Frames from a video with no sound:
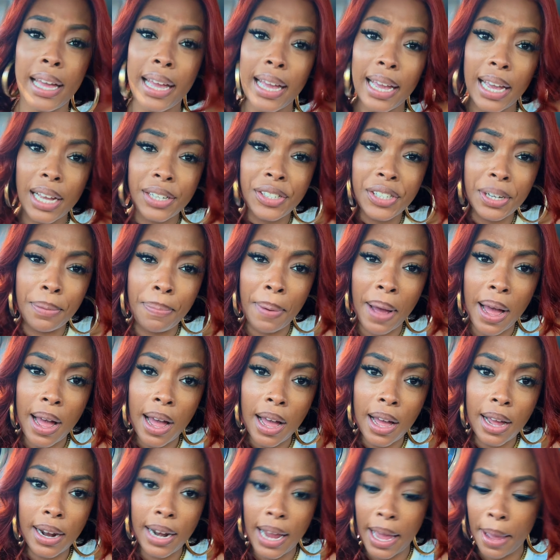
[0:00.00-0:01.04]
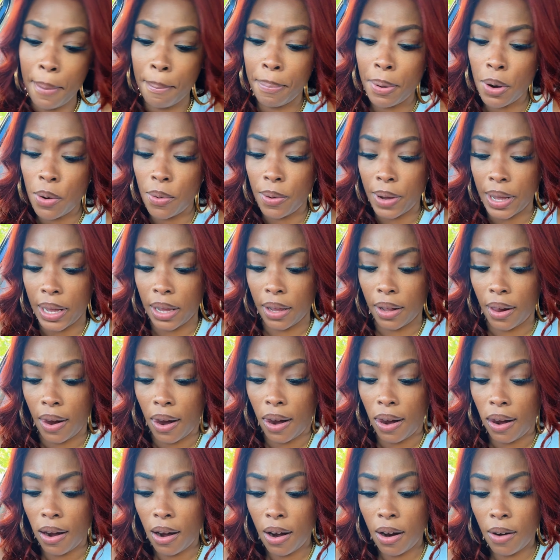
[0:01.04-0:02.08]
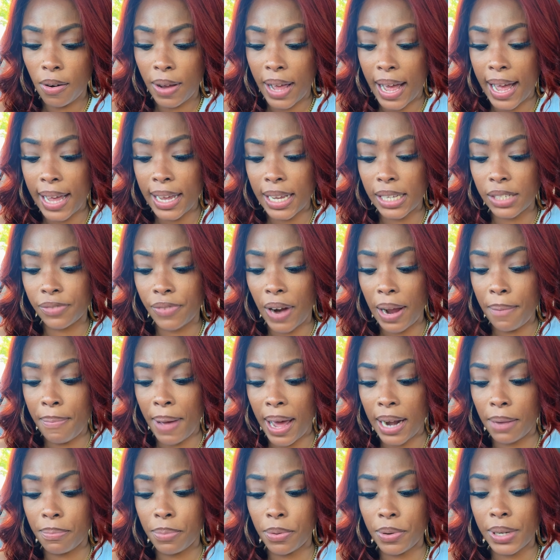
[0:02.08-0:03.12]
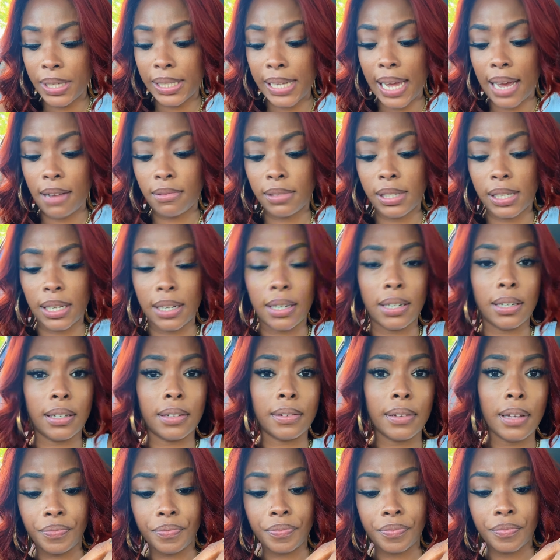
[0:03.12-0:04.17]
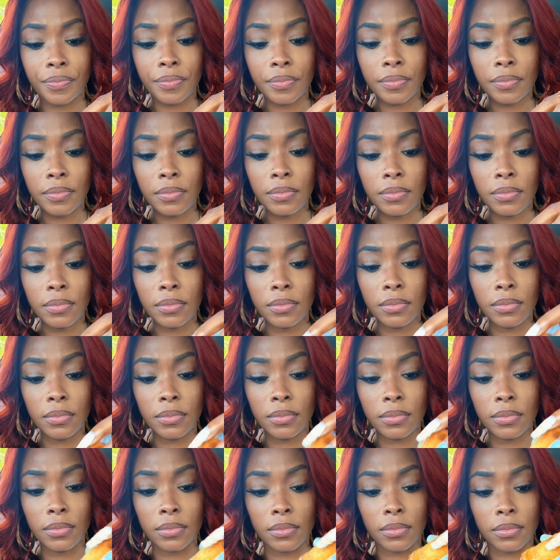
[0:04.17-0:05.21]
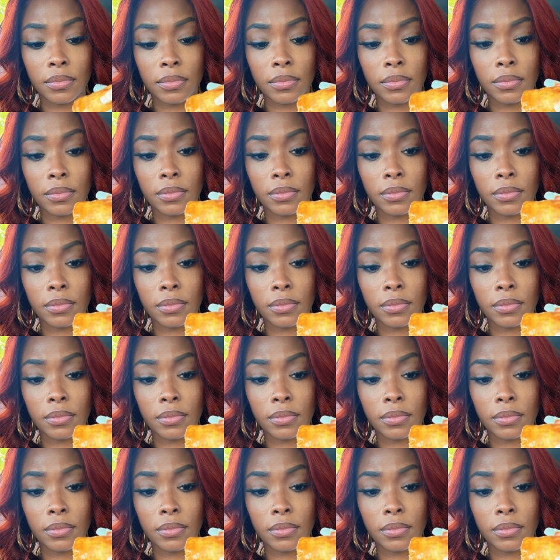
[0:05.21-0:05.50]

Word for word: Ichiban and Bowie. Okay, it's right by the Bowie Town Center. Mm.